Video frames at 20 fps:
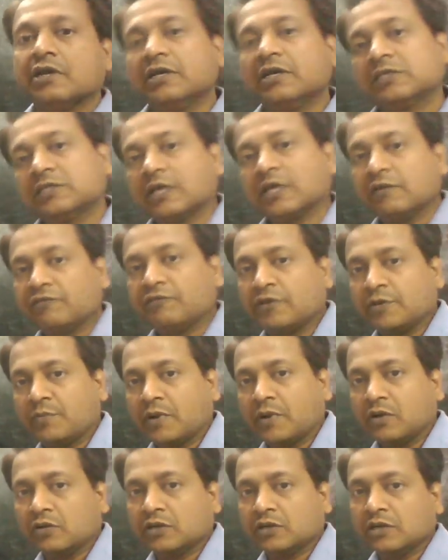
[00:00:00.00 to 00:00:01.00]
sulfur
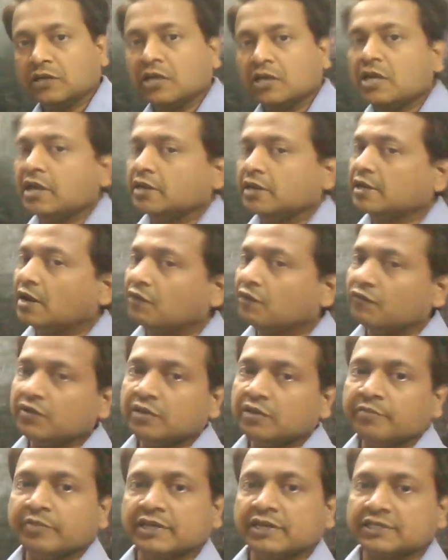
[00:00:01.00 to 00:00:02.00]
powder. Now
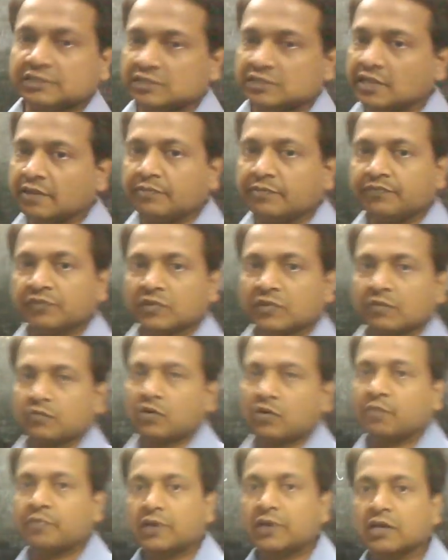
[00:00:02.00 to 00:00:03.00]
we'll mix them
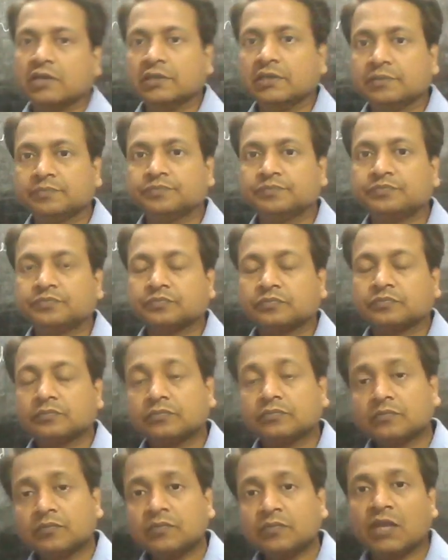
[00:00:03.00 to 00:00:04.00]
properly
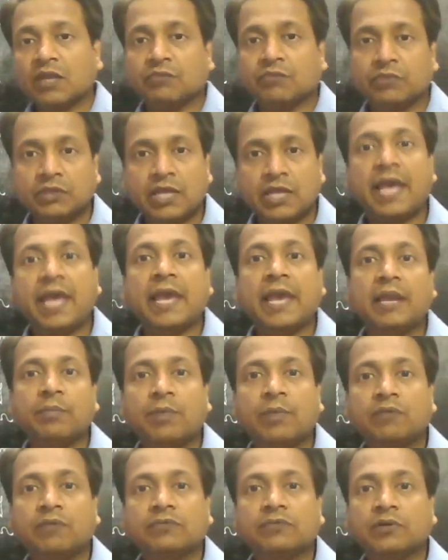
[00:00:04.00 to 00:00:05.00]
with the help
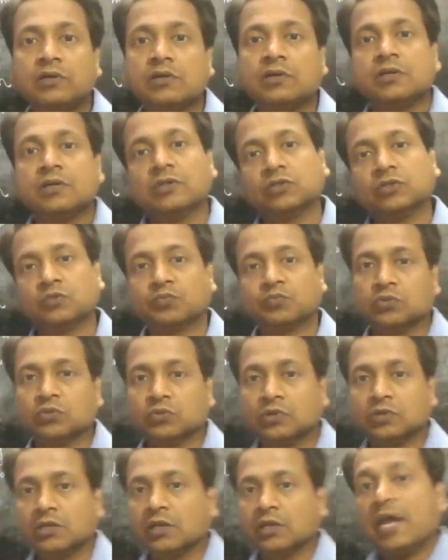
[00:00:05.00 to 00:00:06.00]
of a
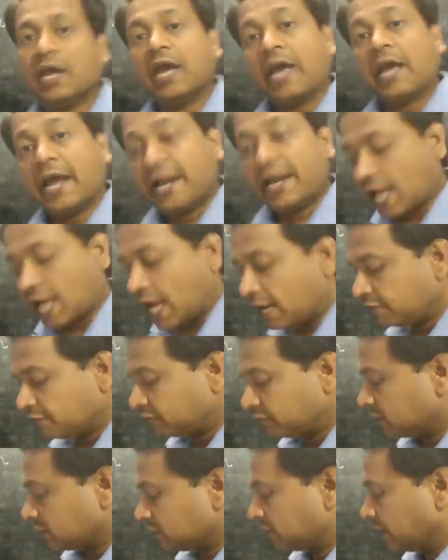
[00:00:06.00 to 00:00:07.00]
spoon. And
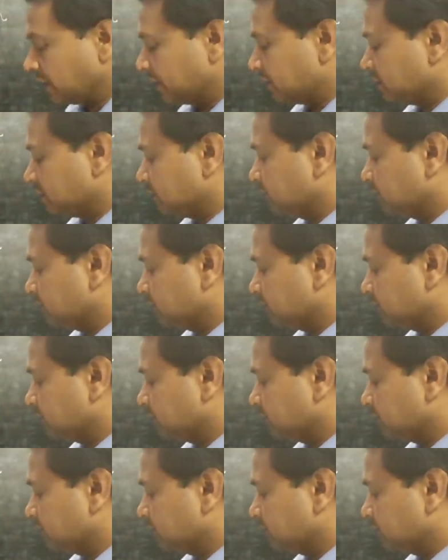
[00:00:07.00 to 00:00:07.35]
after that,